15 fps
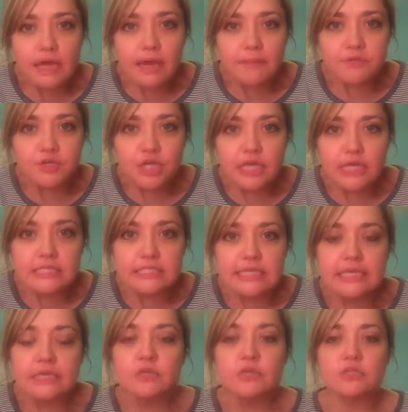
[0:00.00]
I'm drinking
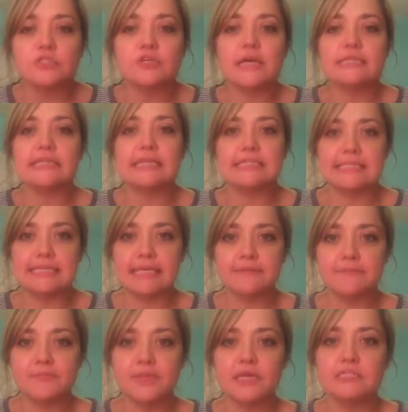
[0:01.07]
tea. Do you guys like
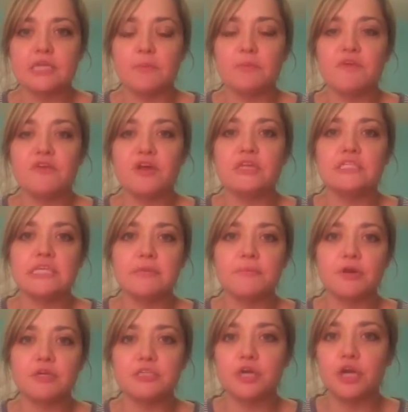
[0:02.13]
tea? Tell me if you're a tea
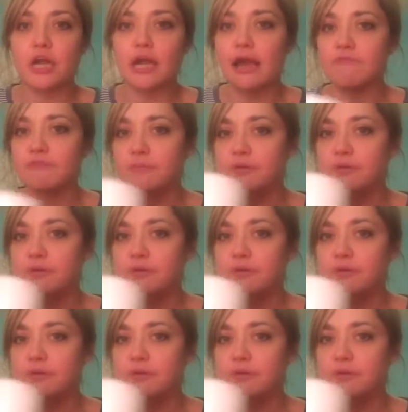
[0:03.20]
person or a coffee